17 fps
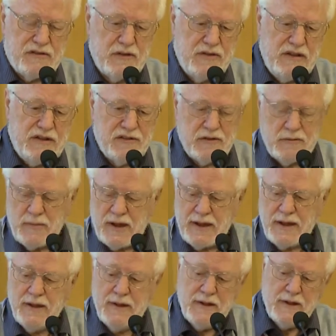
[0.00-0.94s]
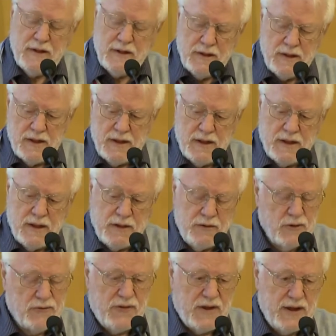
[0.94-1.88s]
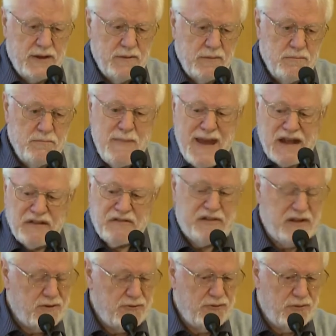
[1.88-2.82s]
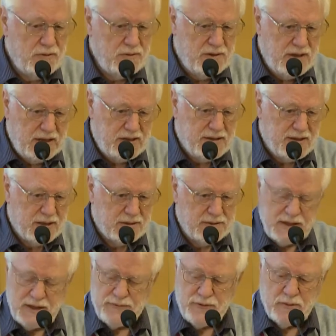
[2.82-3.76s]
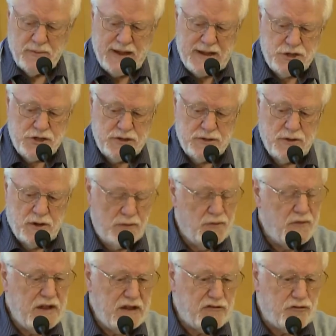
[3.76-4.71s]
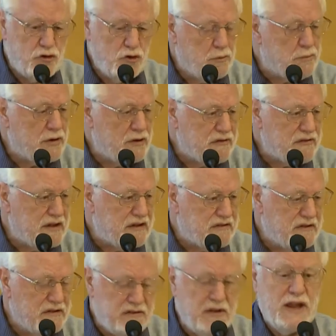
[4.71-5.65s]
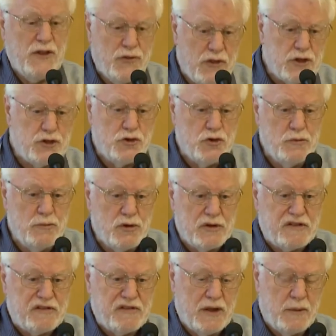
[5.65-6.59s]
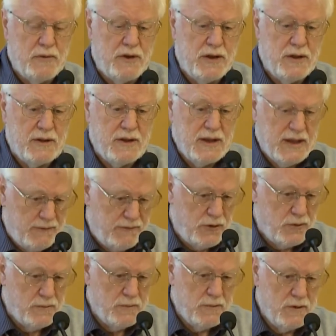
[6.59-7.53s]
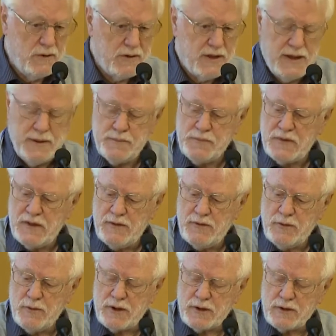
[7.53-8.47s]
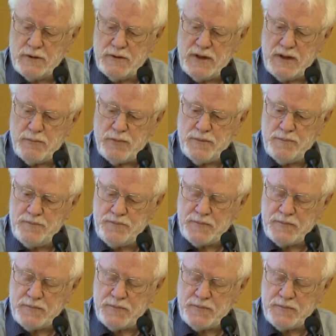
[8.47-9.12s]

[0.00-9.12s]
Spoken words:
So these are my, and you'll find massive detailed information on these two processes in the two books I'm going to give you, okay? If you want to go deeper.